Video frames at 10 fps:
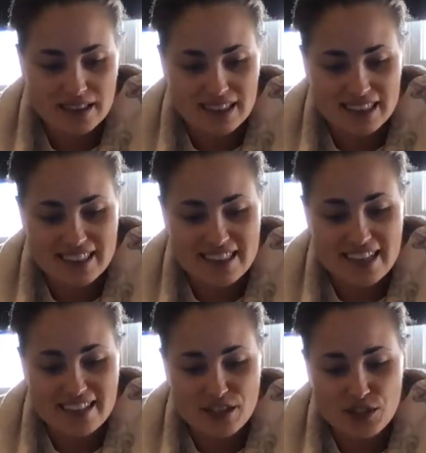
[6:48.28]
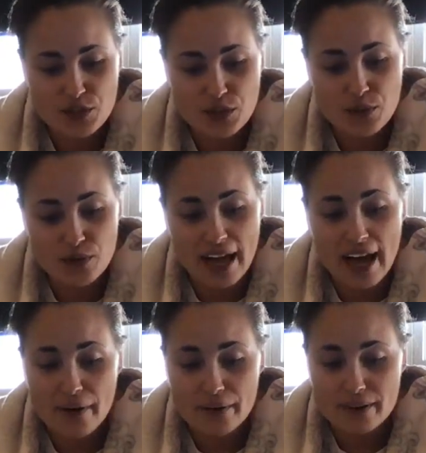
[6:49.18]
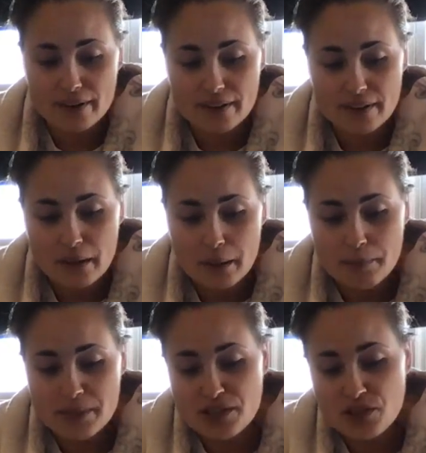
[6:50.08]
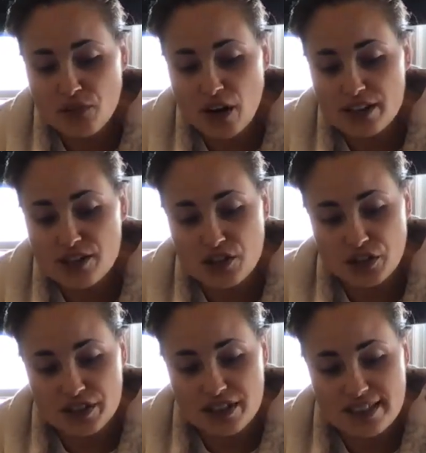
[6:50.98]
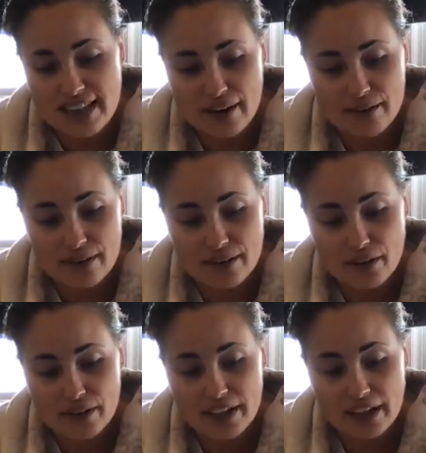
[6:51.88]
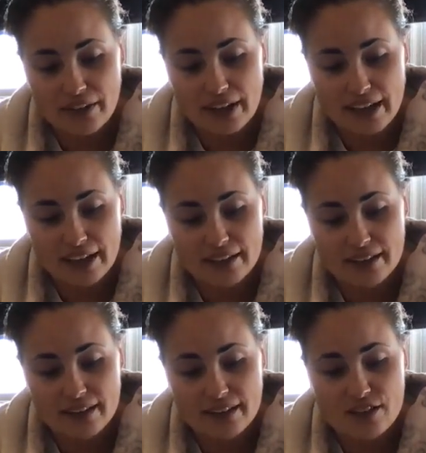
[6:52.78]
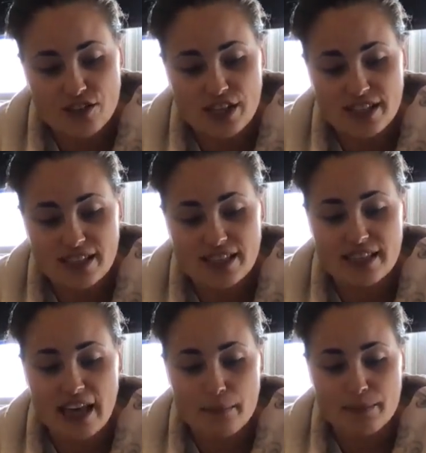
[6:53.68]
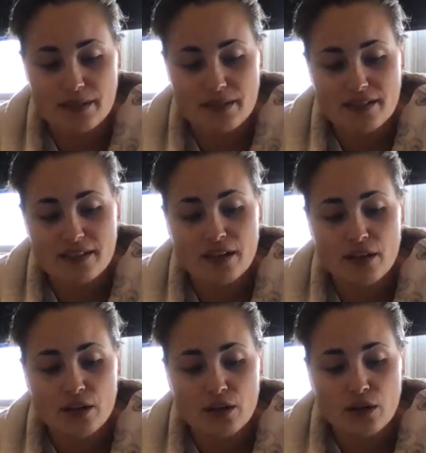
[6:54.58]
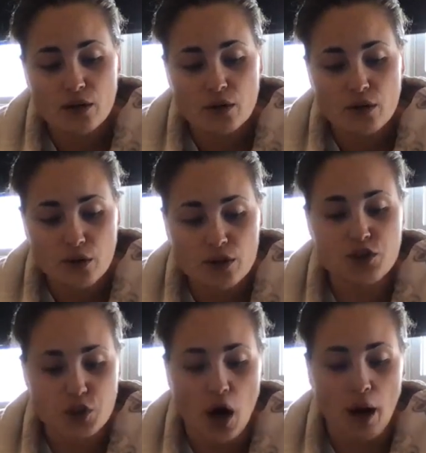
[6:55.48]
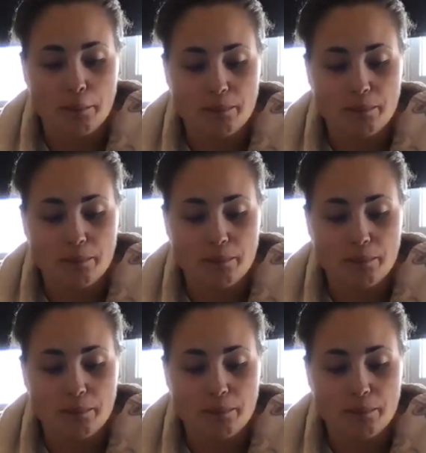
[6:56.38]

He says it's too loud. Mrs. Frost turns down her hearing aid. Jason slaps. Good job.